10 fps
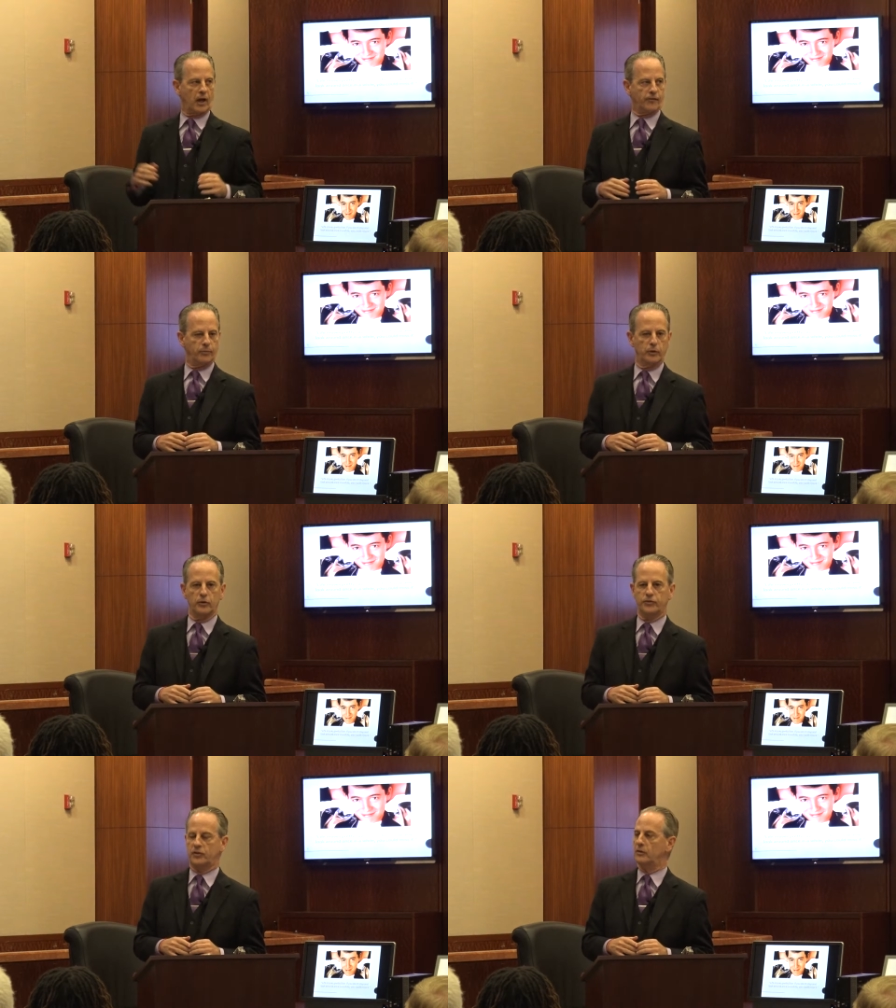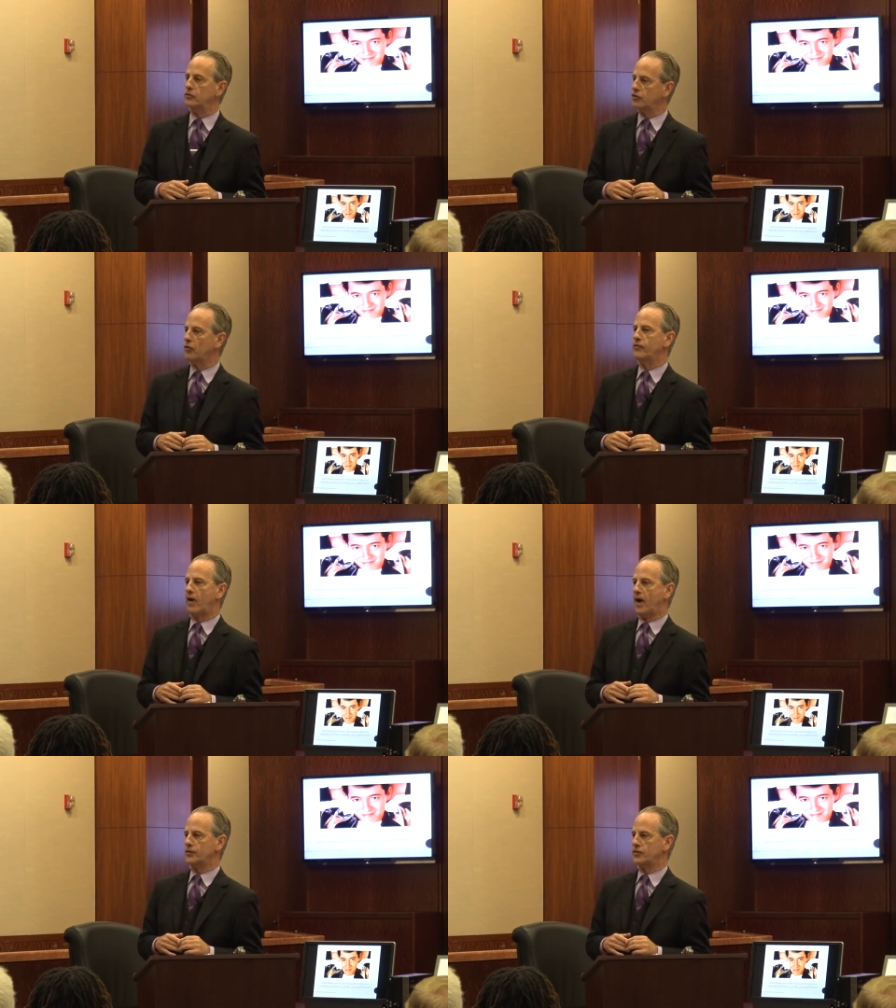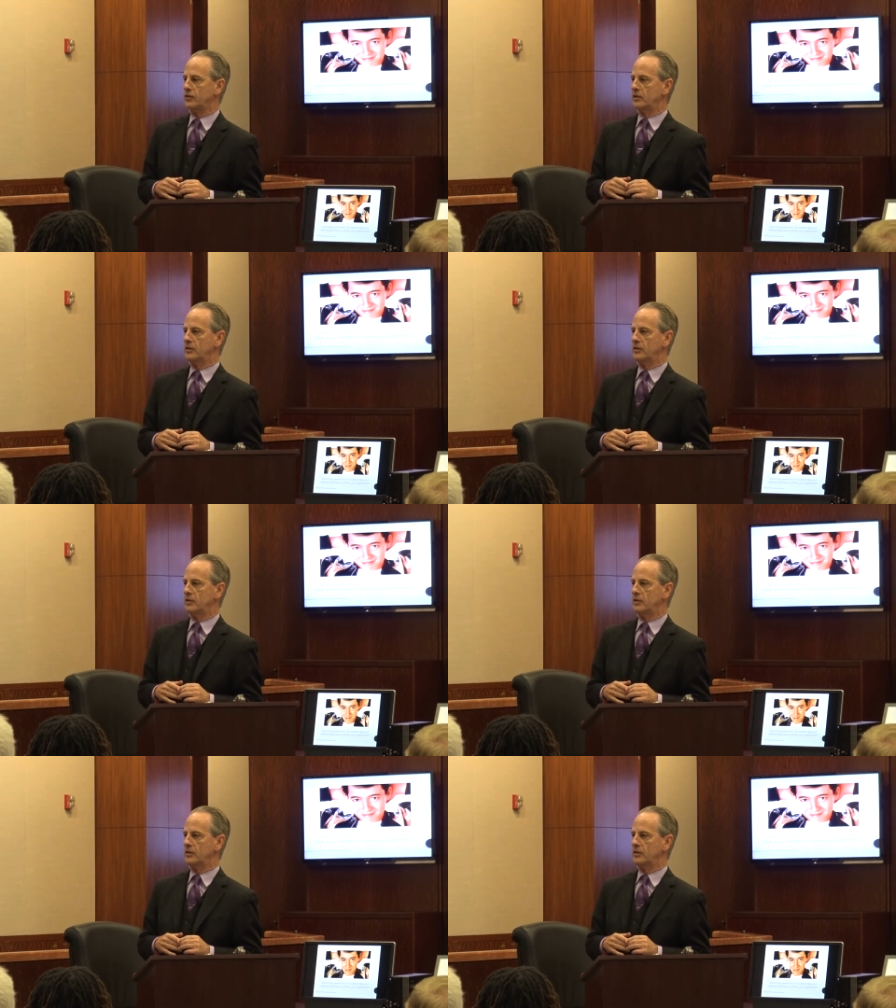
life moves so fast